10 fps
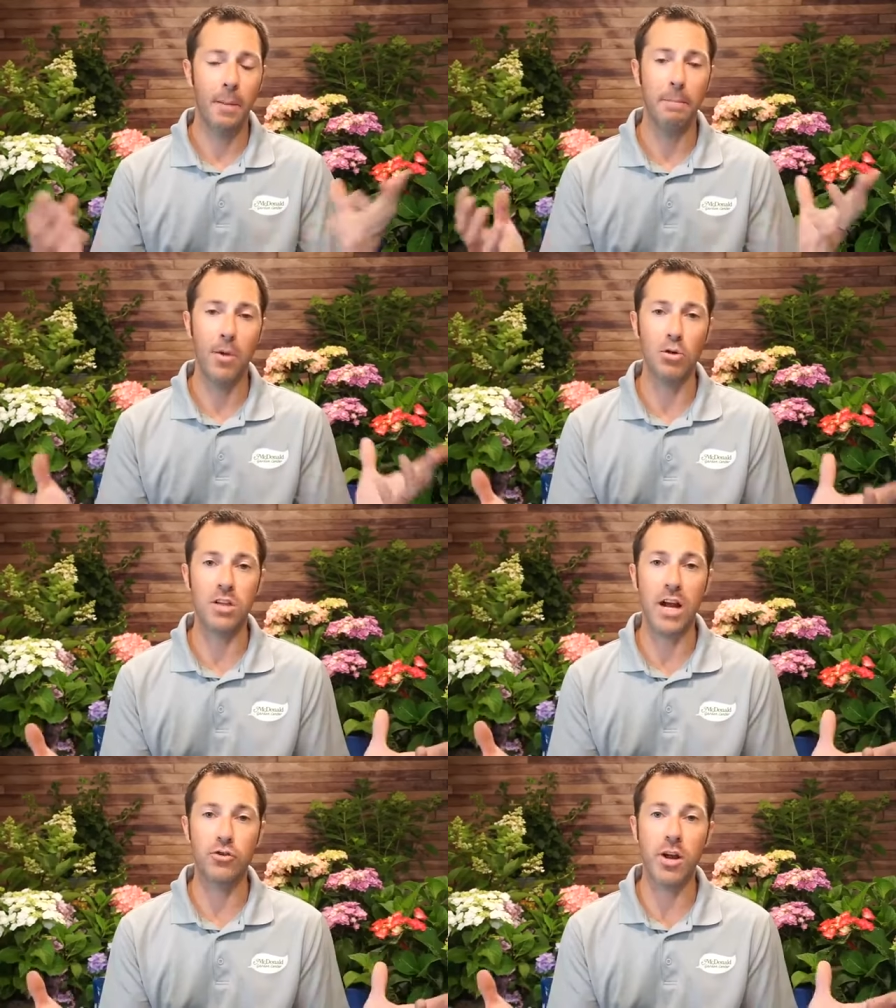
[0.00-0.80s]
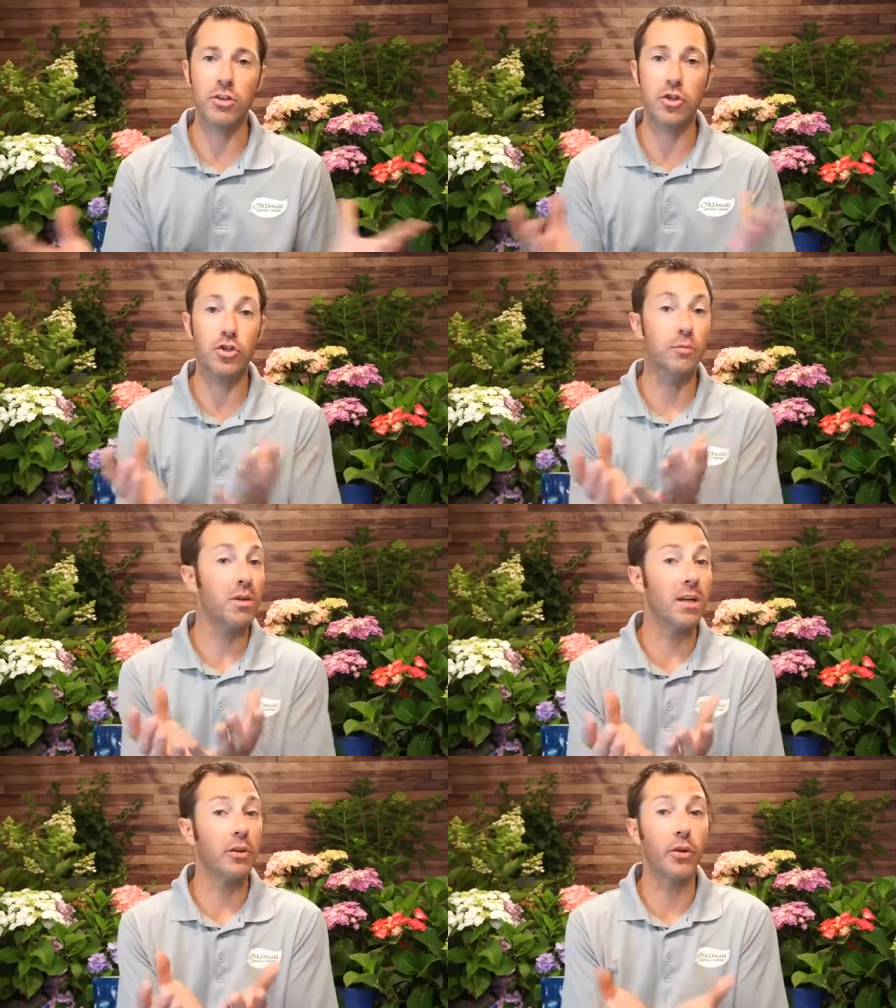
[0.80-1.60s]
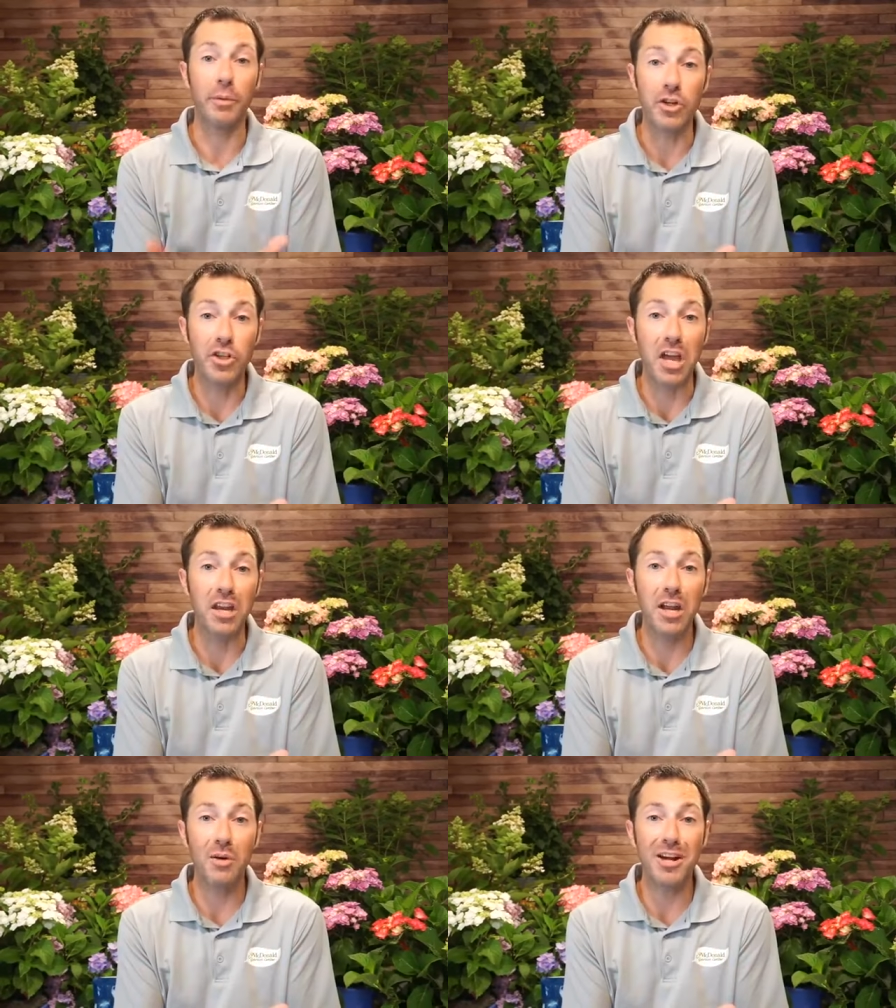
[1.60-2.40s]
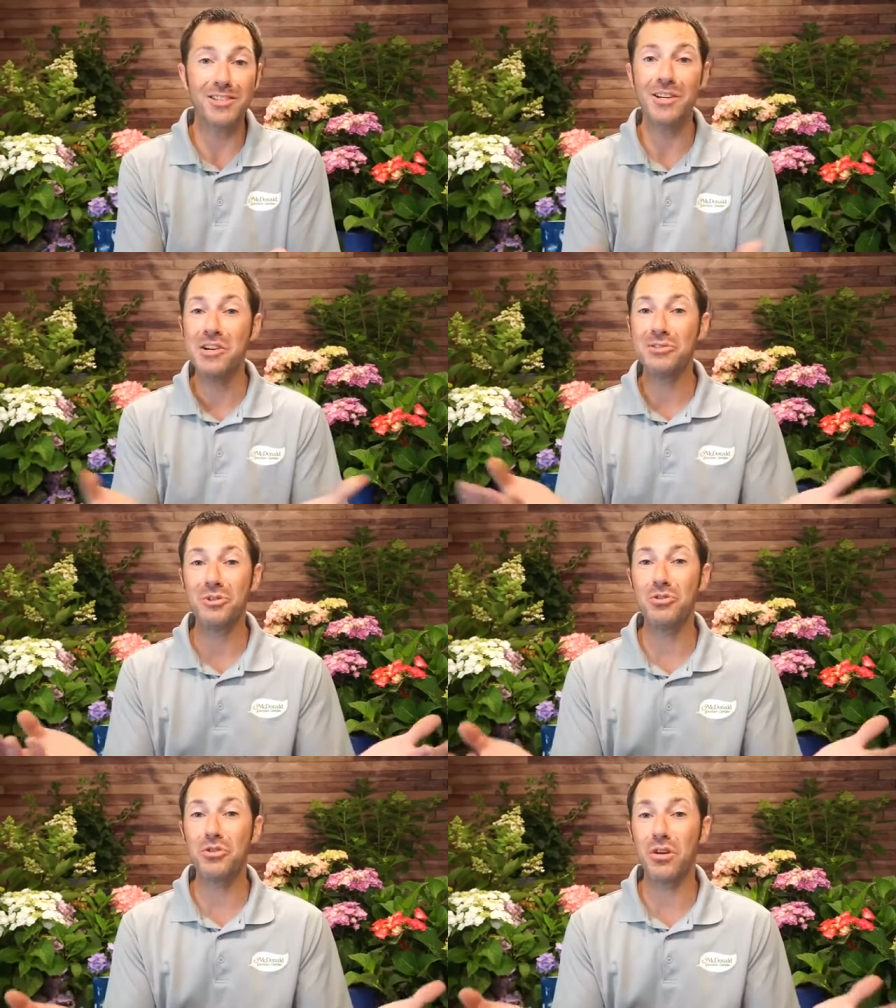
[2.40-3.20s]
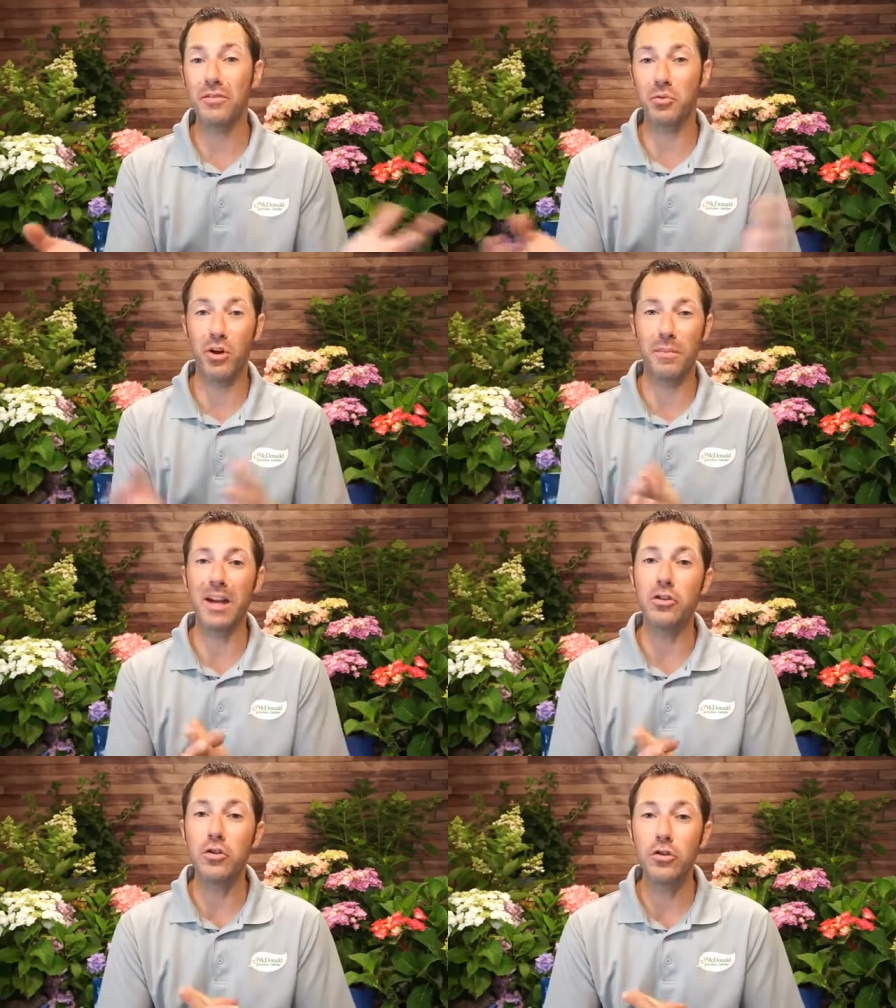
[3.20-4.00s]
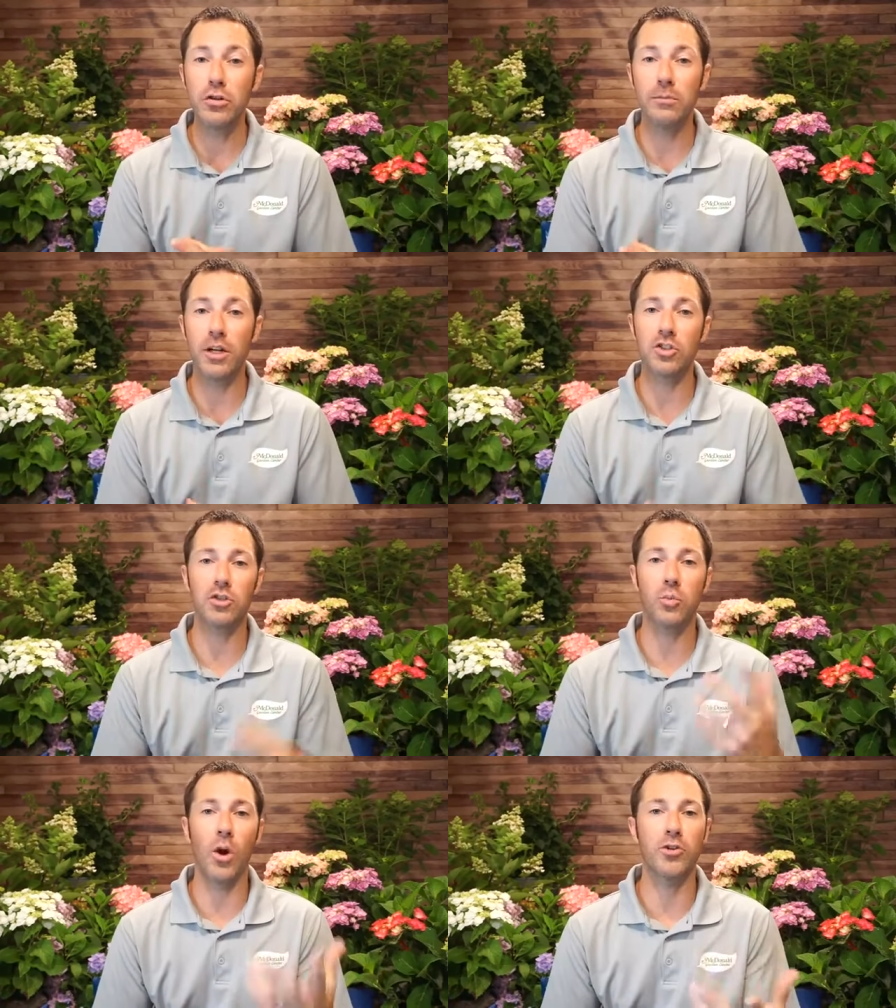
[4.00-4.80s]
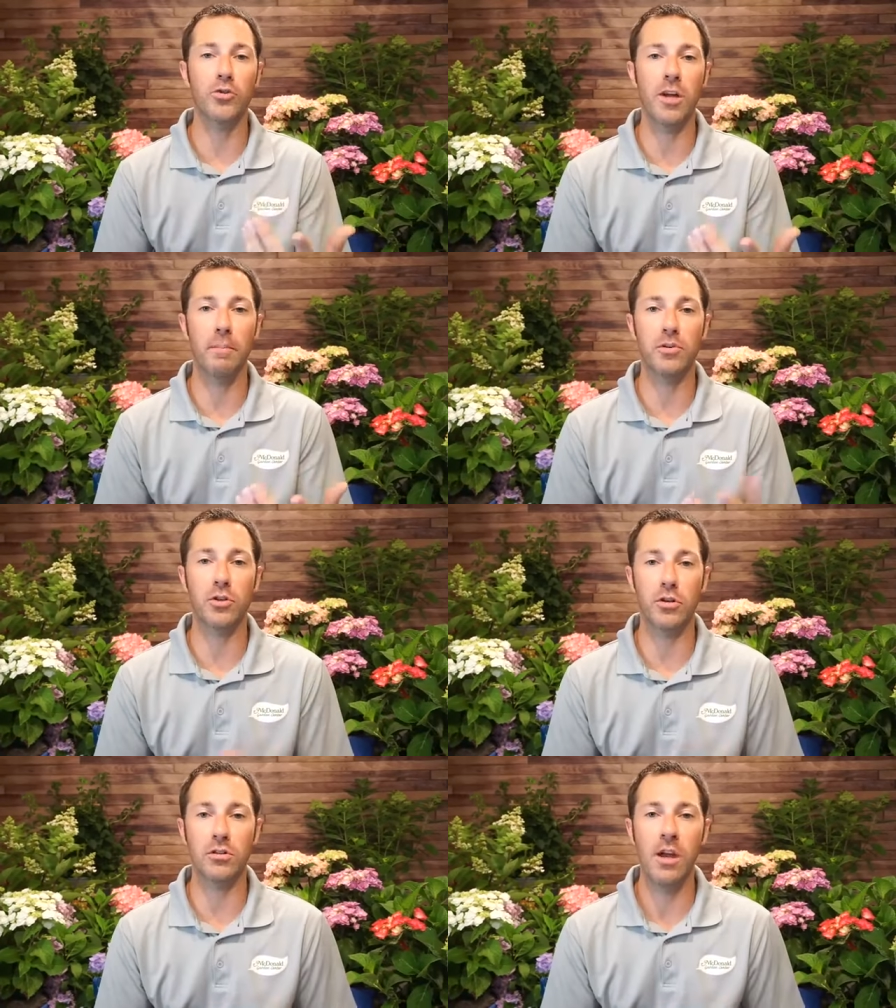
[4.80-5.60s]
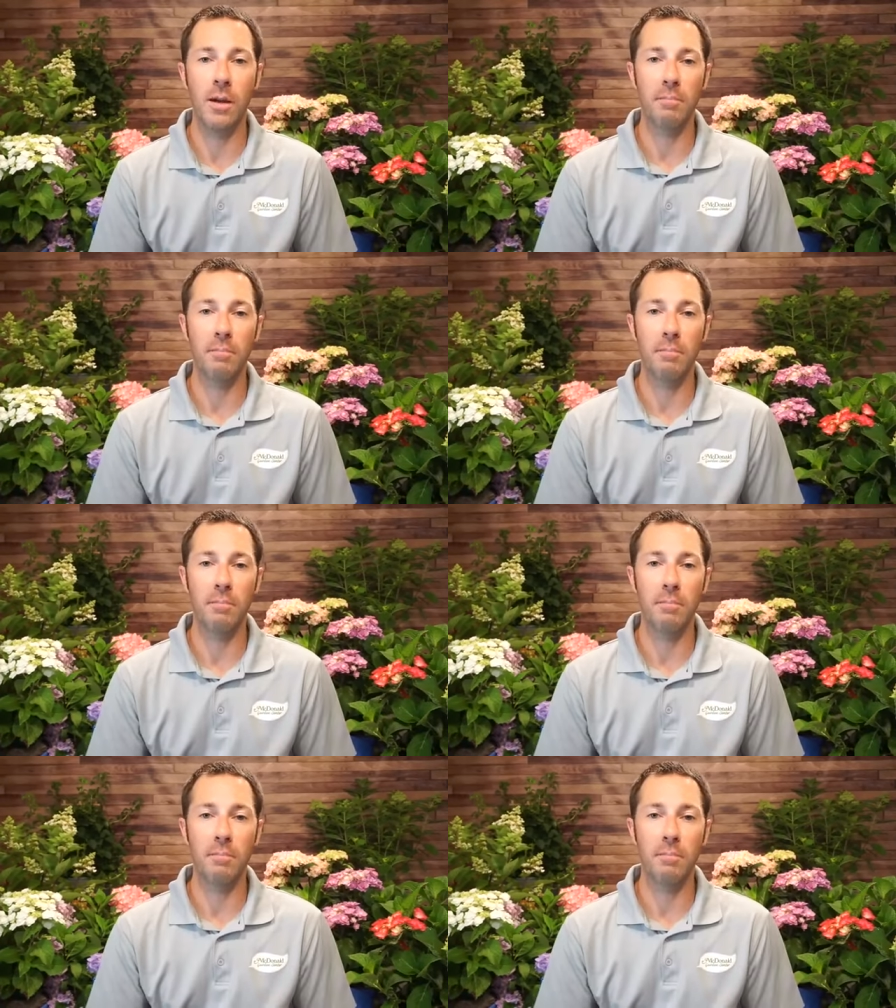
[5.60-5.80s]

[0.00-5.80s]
Most hydrangeas should be in a little bit of shade anyways, so you shouldn't have to worry about it too, too much. Just watch your temperatures.